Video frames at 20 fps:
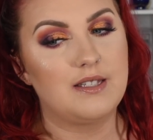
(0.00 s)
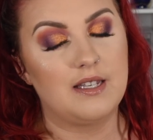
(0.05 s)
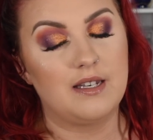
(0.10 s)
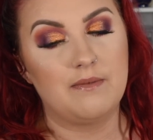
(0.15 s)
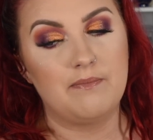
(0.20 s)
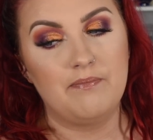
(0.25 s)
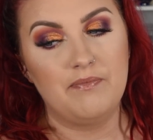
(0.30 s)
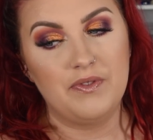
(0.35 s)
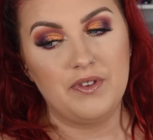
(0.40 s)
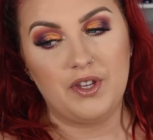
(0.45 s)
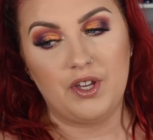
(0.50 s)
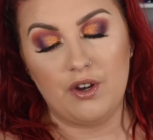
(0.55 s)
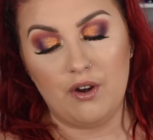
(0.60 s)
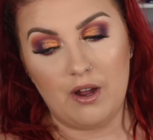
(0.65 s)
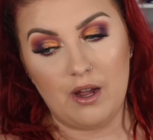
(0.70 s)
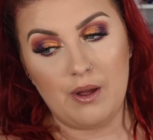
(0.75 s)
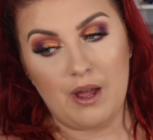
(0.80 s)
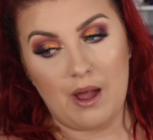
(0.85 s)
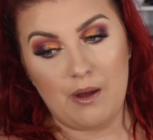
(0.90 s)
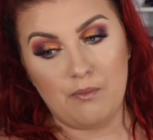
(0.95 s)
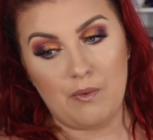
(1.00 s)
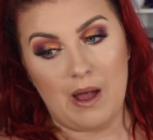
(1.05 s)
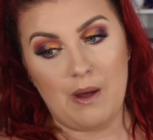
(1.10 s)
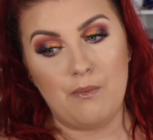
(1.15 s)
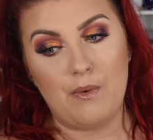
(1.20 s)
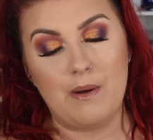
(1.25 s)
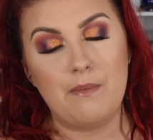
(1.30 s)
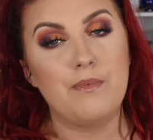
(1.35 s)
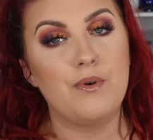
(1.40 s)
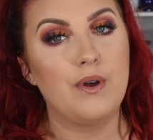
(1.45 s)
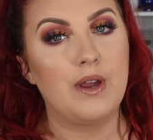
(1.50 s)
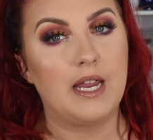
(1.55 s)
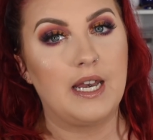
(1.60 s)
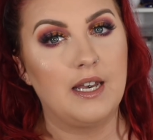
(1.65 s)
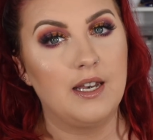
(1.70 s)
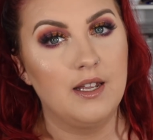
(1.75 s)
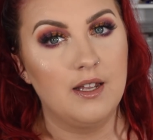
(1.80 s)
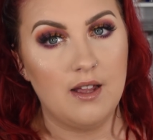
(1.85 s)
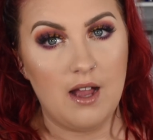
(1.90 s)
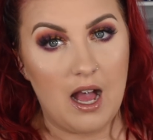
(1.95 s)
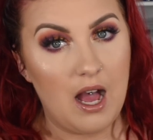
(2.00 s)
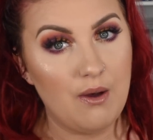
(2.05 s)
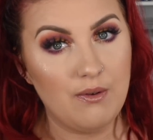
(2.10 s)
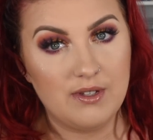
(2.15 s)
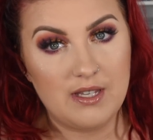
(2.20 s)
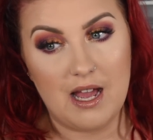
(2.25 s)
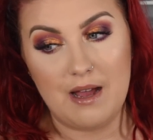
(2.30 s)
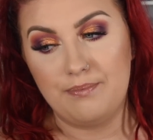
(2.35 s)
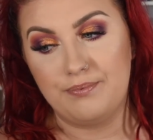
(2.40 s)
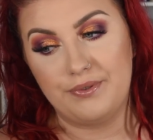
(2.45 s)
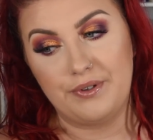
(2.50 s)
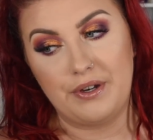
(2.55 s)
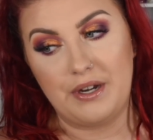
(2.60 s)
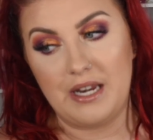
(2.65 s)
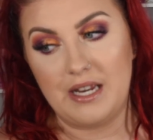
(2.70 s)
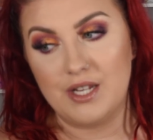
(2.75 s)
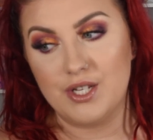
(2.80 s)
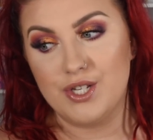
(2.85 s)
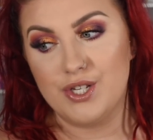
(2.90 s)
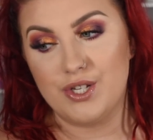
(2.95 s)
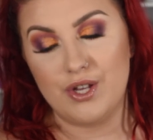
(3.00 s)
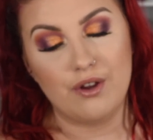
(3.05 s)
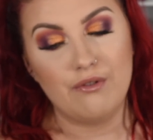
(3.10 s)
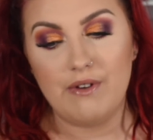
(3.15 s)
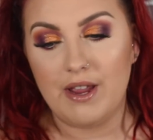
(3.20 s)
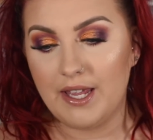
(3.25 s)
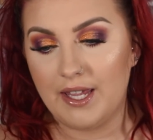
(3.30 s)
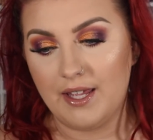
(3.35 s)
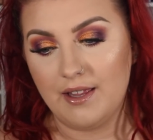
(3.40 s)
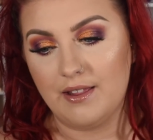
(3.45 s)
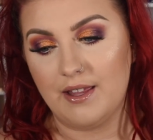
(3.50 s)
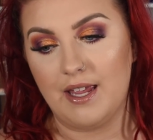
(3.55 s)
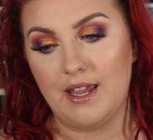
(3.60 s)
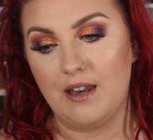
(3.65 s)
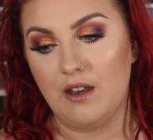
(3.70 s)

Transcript: And you know, at one point I was uploading so regularly,